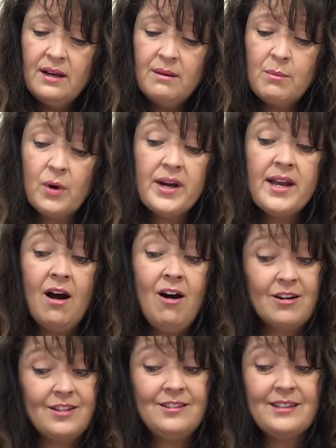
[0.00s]
Morrie
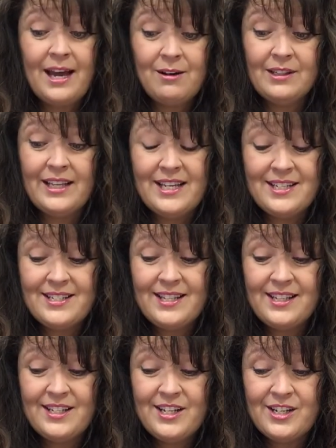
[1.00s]
honked loudly into
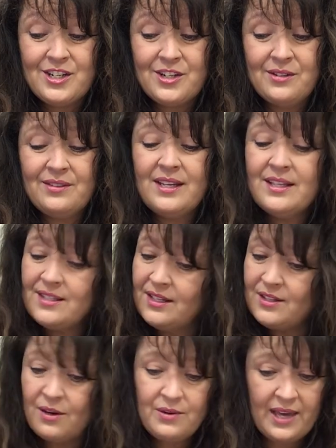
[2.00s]
the tissue. "This
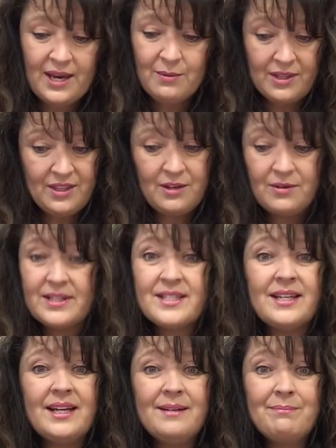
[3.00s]
is okay with you,
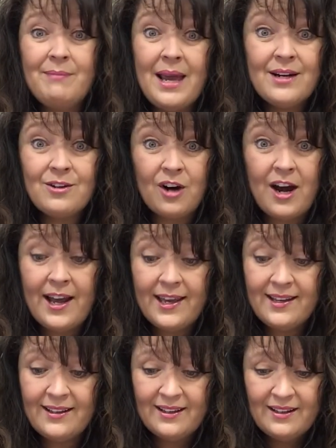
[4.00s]
isn't it? Men
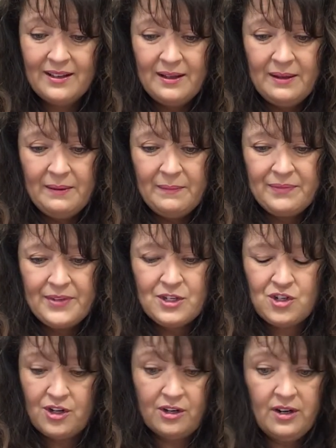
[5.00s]
crying?"
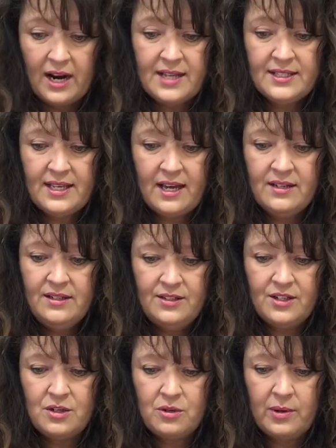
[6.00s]
"Sure," I said,
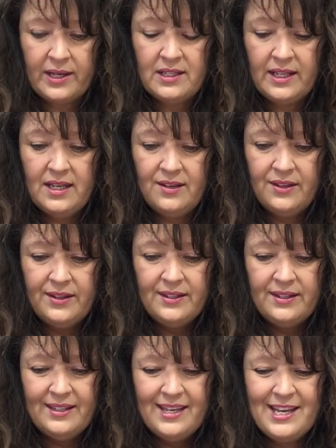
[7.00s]
too quickly.
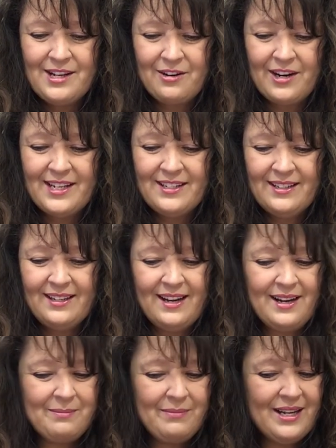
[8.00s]
He grinned.
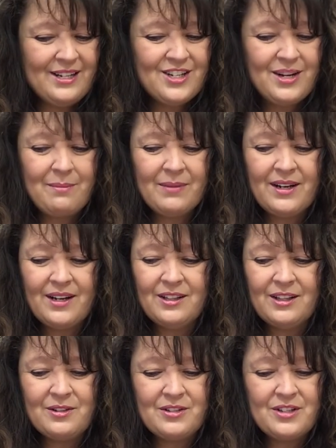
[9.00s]
"Ah, Mitch, I'm going to
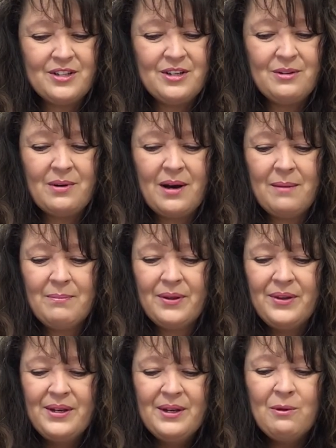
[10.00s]
loosen you up.
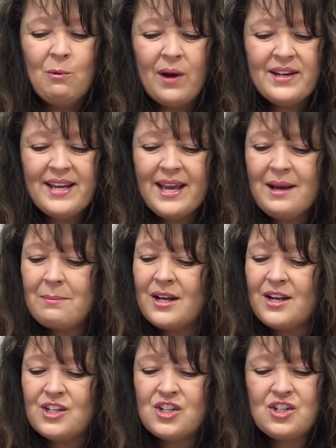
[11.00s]
One day I'm going
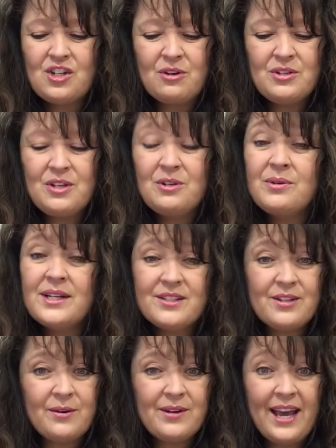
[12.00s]
to show you it's
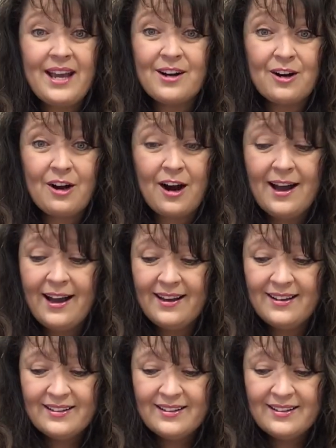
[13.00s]
okay to cry."